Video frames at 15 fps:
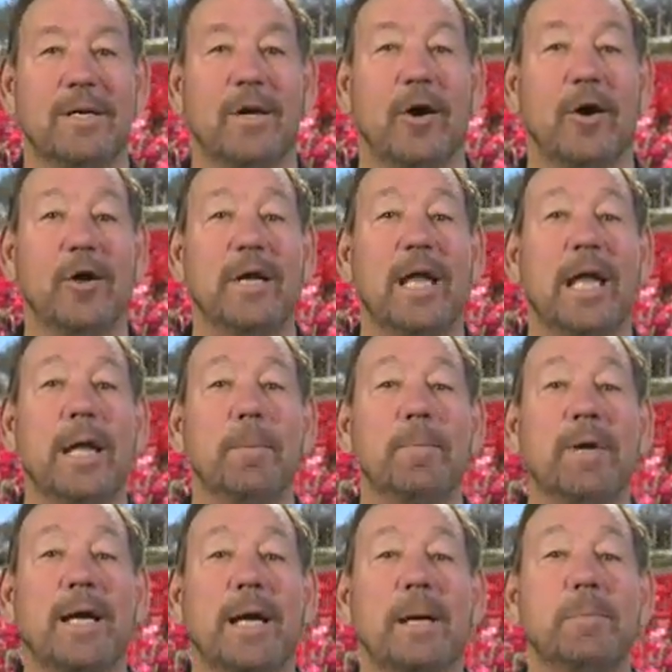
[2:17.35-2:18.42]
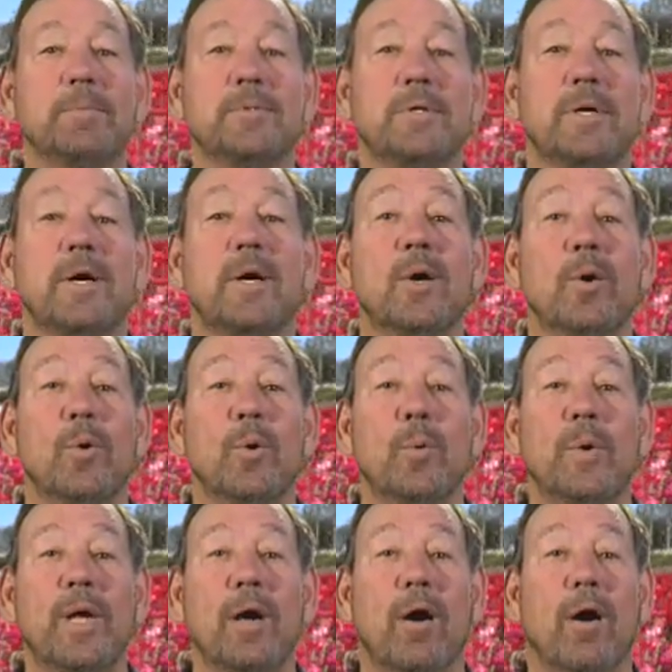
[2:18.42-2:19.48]
Our name becomes who
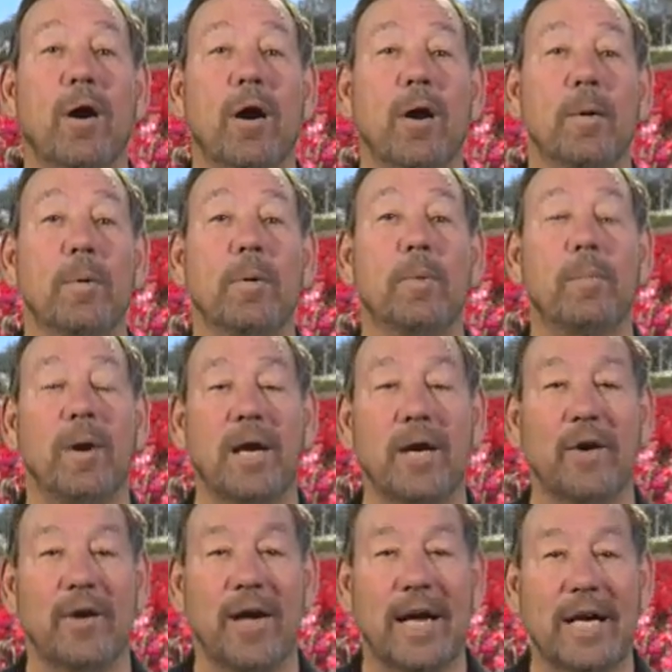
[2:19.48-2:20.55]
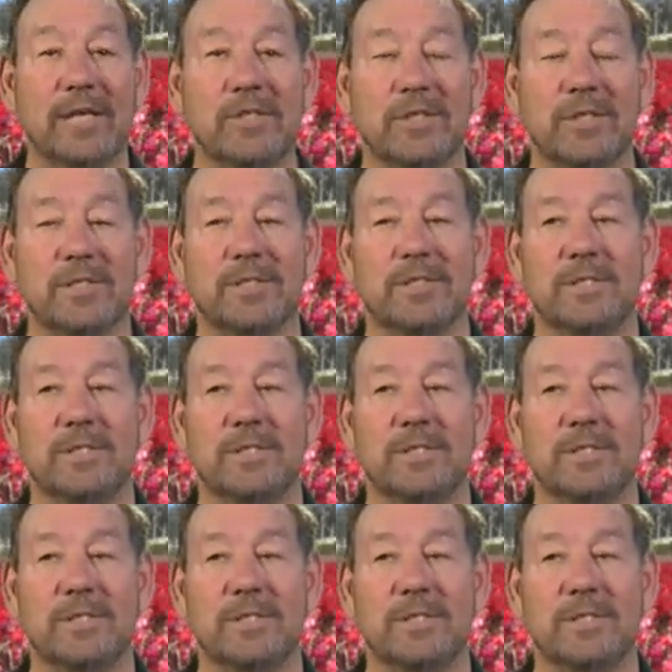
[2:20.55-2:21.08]
we are by our actions.